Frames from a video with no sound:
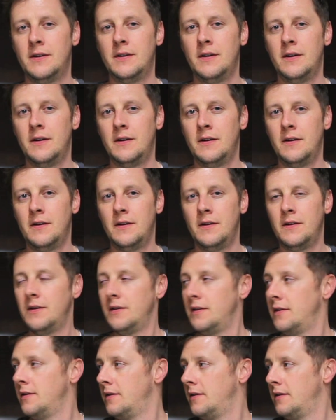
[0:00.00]

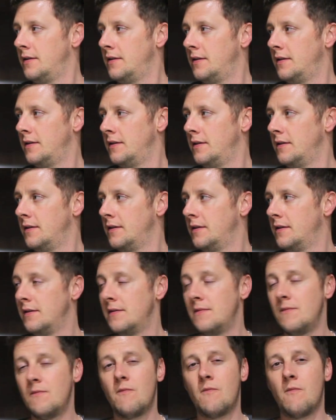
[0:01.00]

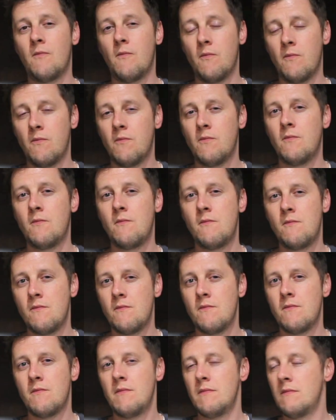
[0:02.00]

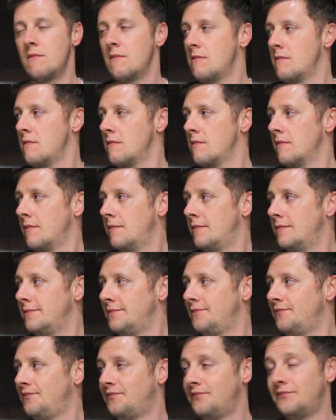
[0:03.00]

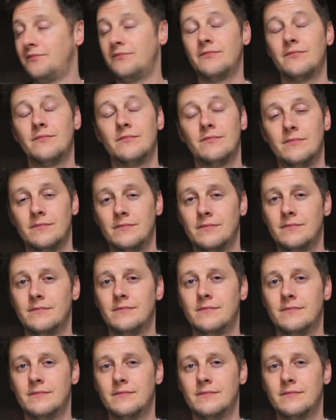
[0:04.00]
[no speech]